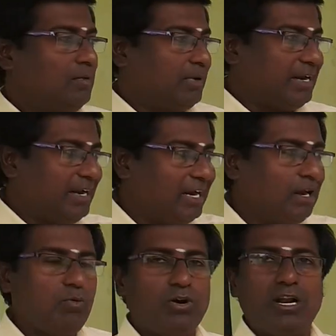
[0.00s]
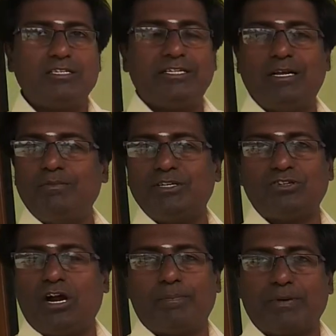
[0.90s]
But renal portal system is
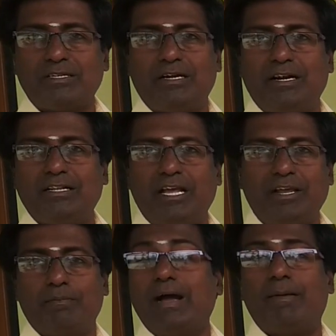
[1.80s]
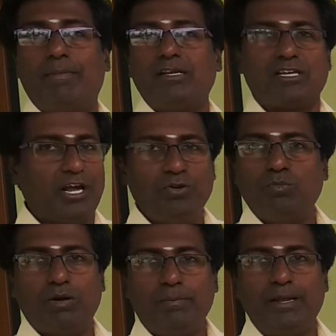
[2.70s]
not present in the mammals or
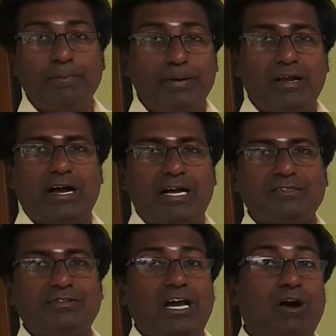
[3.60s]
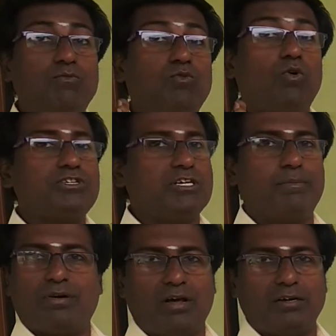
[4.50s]
human being because we have four
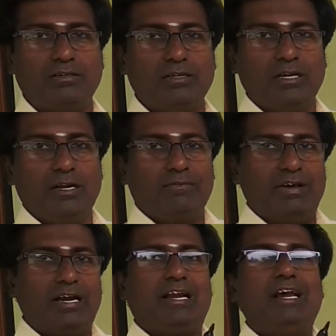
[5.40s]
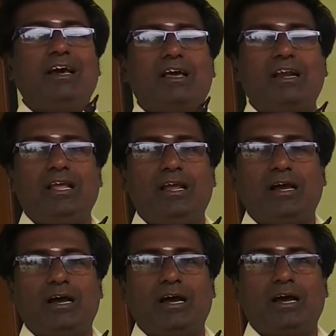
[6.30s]
chambered heart. We are clearly
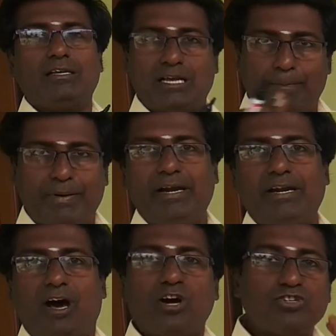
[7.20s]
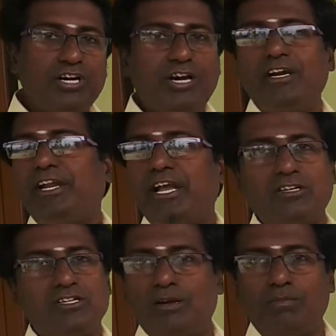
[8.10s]
separated oxygenated and
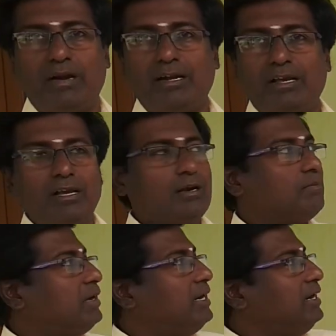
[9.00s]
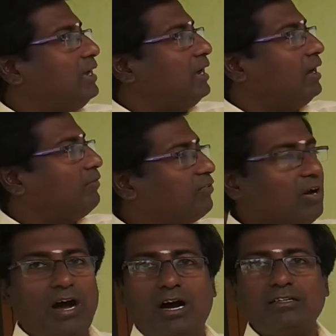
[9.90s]
deoxygenated blood. But in a
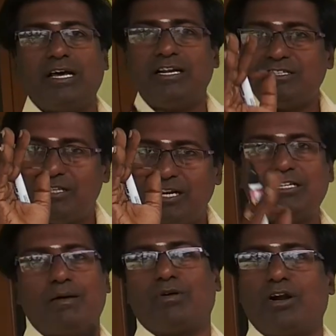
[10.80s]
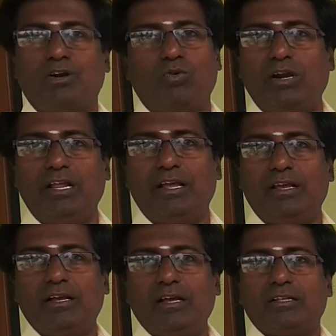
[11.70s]
frog, there is three chambered heart only.
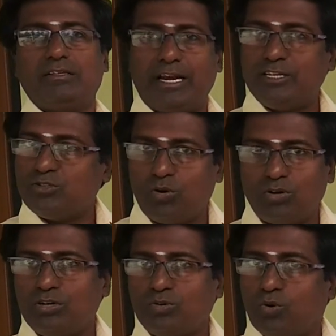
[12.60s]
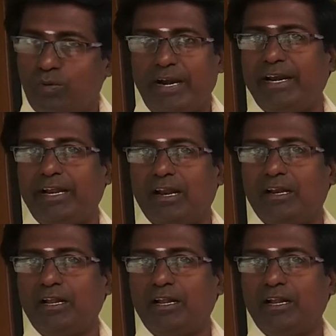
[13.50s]
There is no two ventricle.